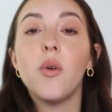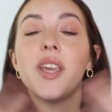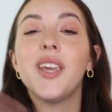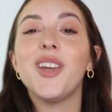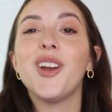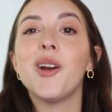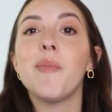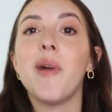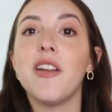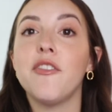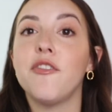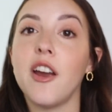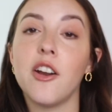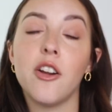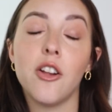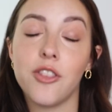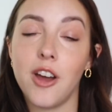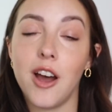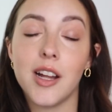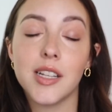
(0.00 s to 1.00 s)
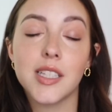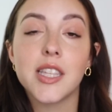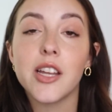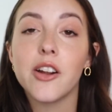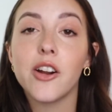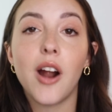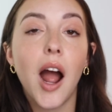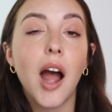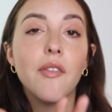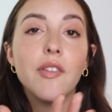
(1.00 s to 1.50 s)
here are my final thoughts.
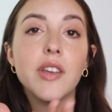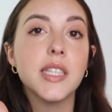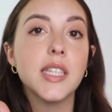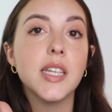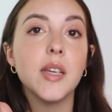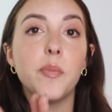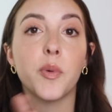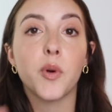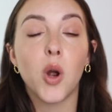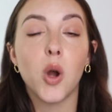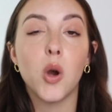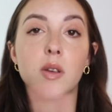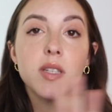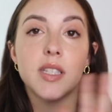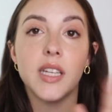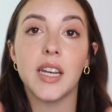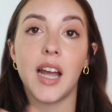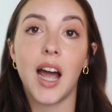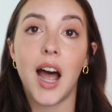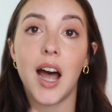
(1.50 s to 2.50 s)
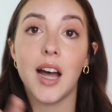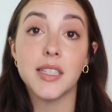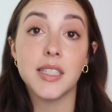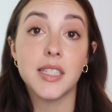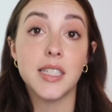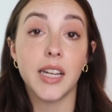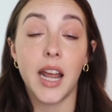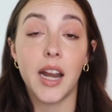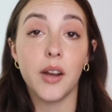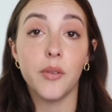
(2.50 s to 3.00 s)
There are obviously pros and
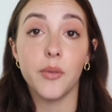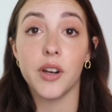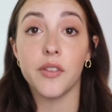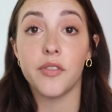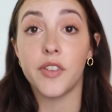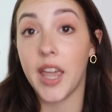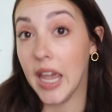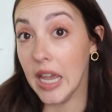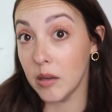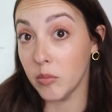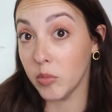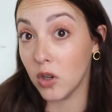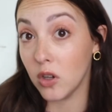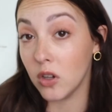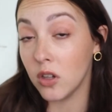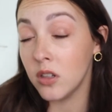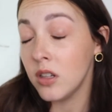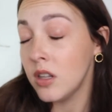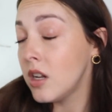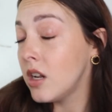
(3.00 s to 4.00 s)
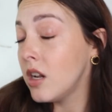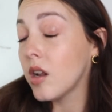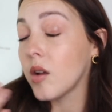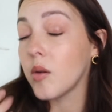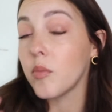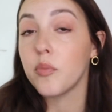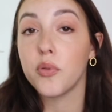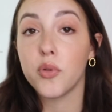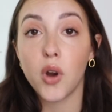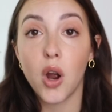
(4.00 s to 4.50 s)
cons to getting rid of cable.
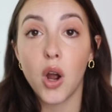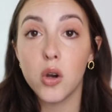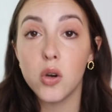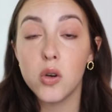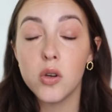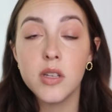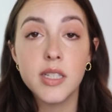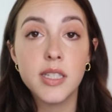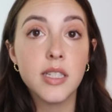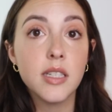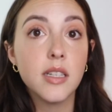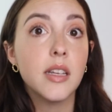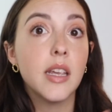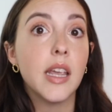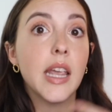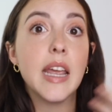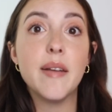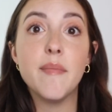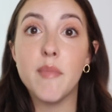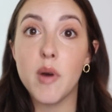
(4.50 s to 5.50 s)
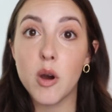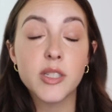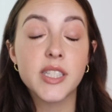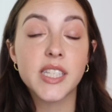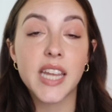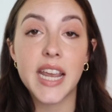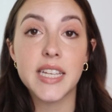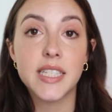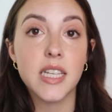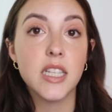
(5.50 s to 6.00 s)
Pros, in most
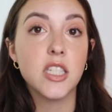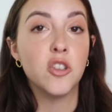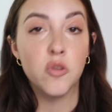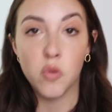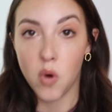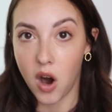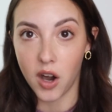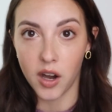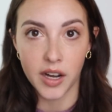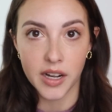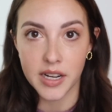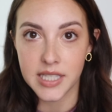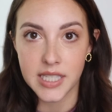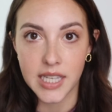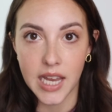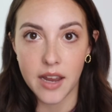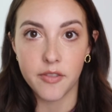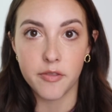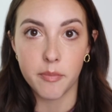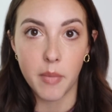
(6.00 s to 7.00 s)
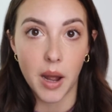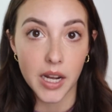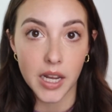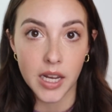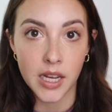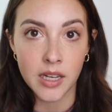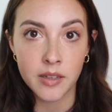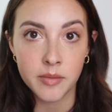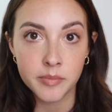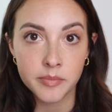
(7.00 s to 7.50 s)
cases, you are gonna save
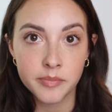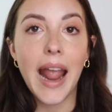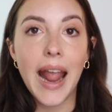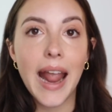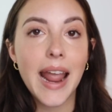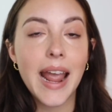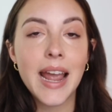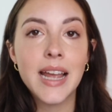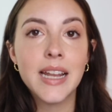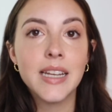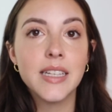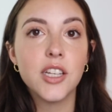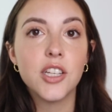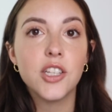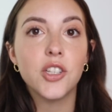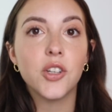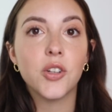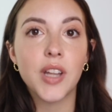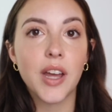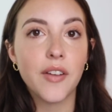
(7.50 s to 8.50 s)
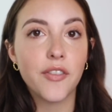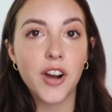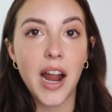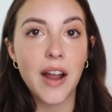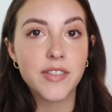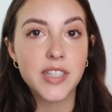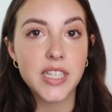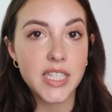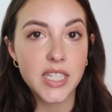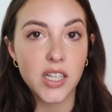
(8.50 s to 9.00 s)
money, and you'll never
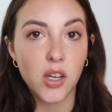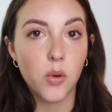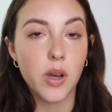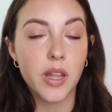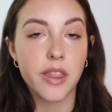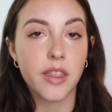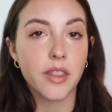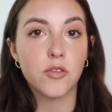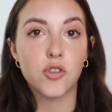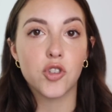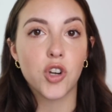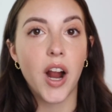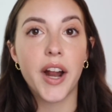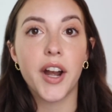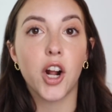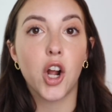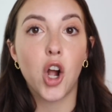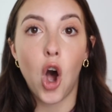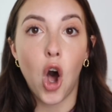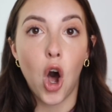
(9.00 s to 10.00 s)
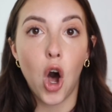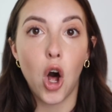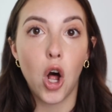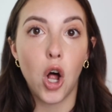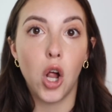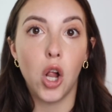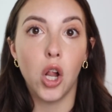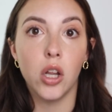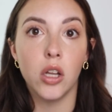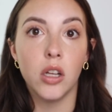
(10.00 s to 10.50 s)
have to deal with trying to
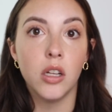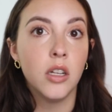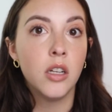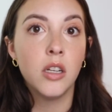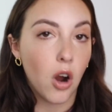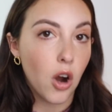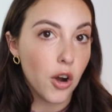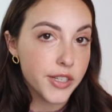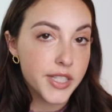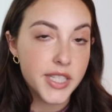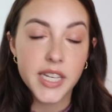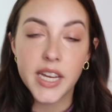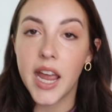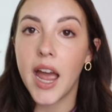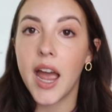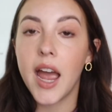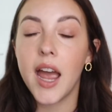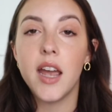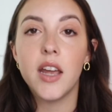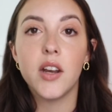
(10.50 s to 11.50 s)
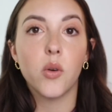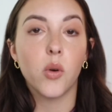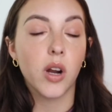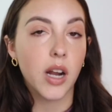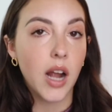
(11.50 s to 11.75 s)
call RCN or